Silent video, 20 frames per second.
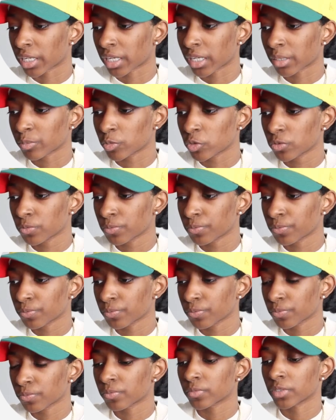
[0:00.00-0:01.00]
Camel?
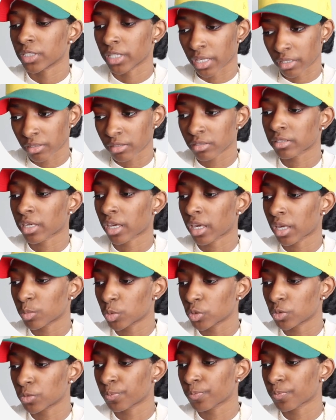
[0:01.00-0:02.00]
Yeah, this is
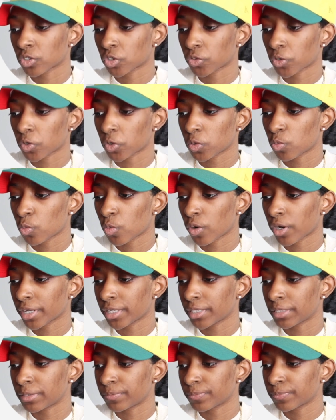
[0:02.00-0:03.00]
camel, chrome
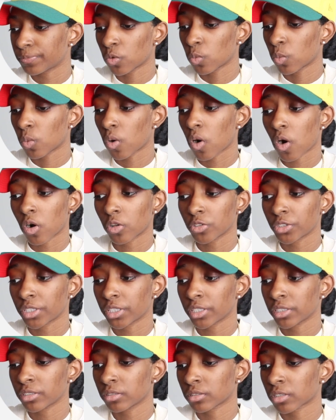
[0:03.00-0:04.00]
white,
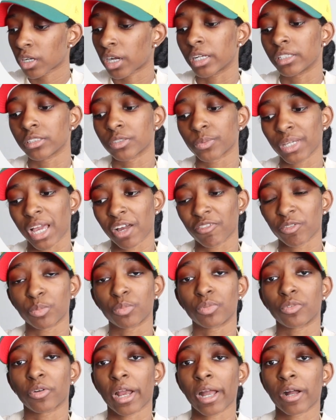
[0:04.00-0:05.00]
walnut. All right, so we have a
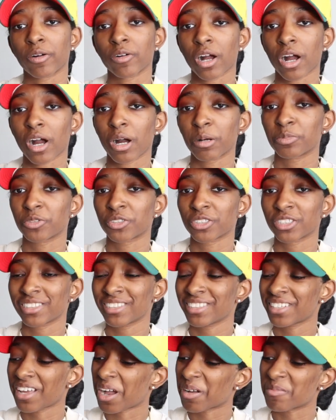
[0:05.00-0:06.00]
brown
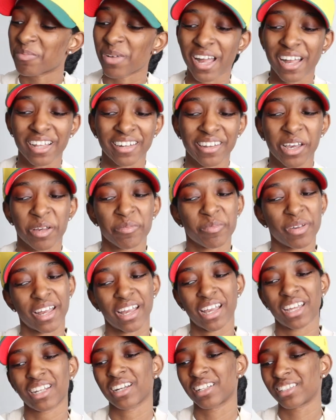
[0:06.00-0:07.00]
option. Not bad, not
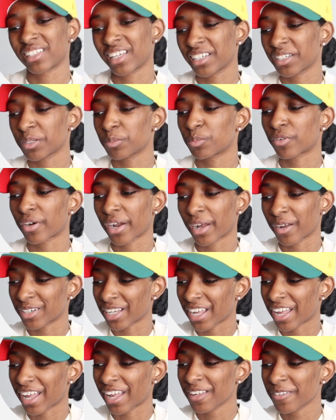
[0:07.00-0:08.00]
bad. I like a brown
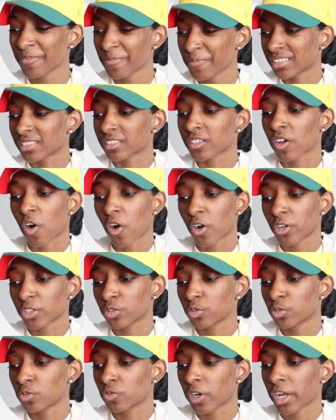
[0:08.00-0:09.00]
hat. This is
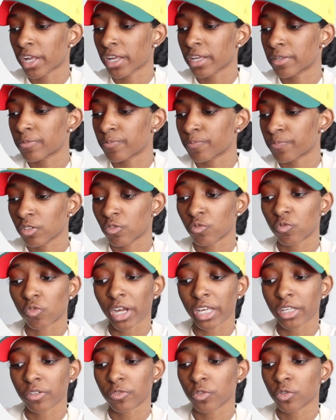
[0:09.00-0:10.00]
cardinal red,
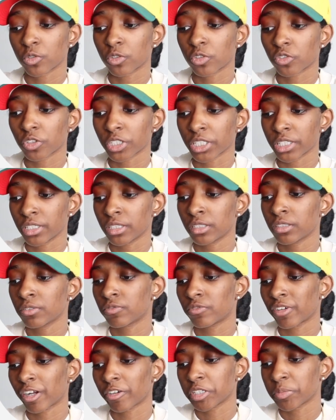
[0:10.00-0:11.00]
rifle green,
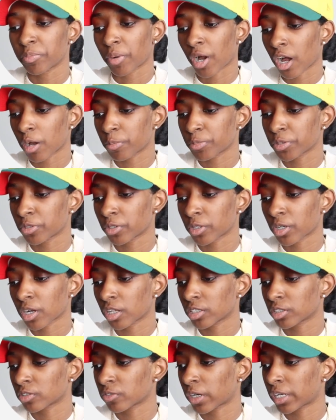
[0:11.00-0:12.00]
very popular
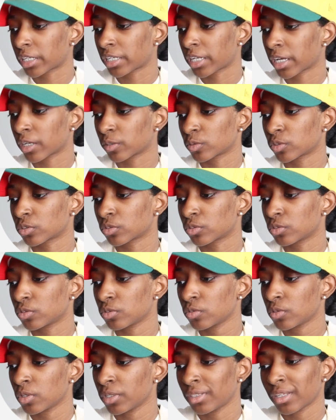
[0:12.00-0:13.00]
color right now
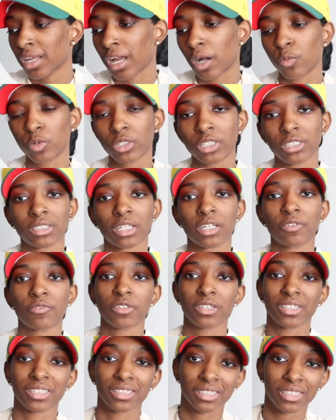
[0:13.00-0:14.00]
too. I wouldn't say for
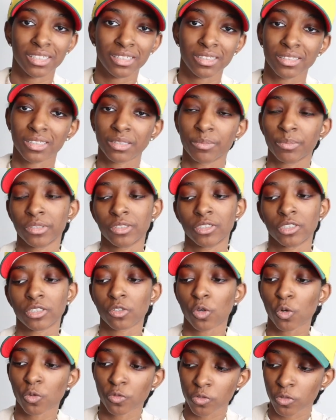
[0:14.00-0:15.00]
the season, but just
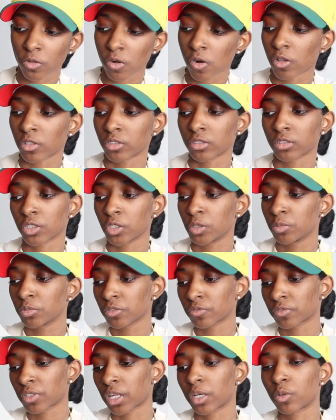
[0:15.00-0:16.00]
overall in terms
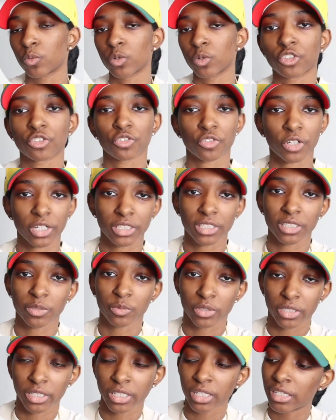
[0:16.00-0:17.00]
of like trending
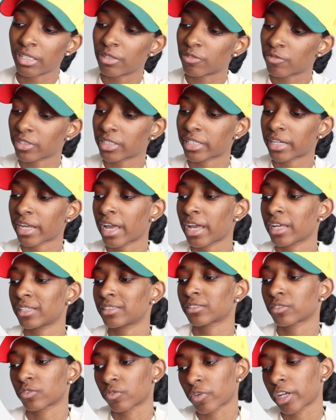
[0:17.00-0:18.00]
with fitted
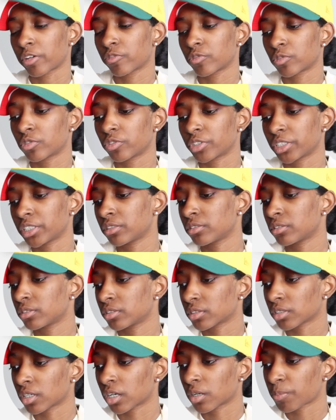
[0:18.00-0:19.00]
hats, rifle green
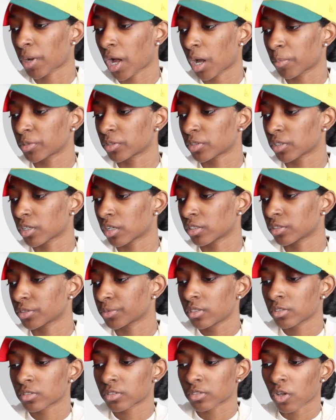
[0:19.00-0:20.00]
is a popular color.
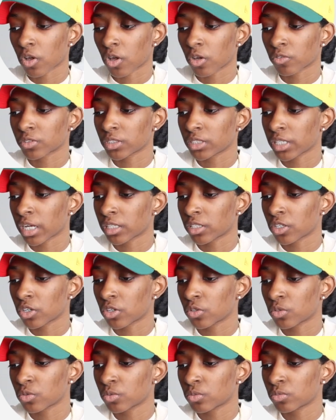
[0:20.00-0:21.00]
Soft
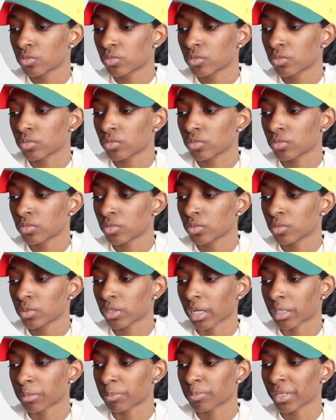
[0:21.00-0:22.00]
yellow, we
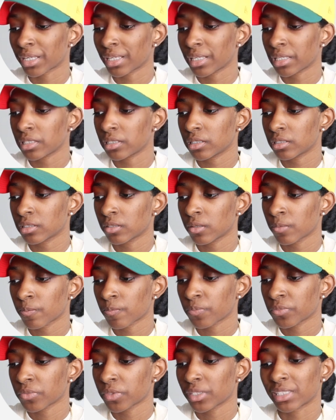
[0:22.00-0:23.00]
got pink,
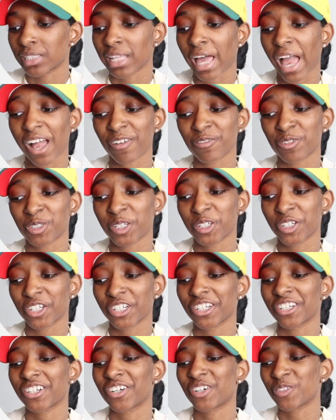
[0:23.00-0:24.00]

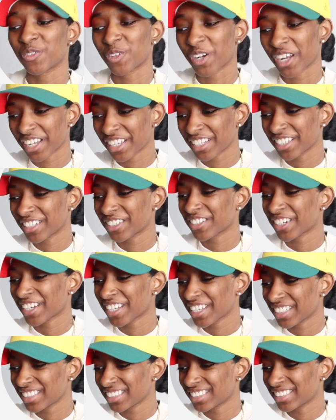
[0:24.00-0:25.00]
lavender. All right, all
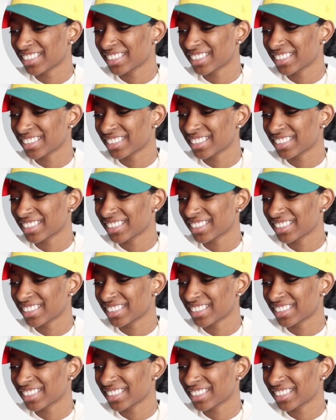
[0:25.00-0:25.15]
right.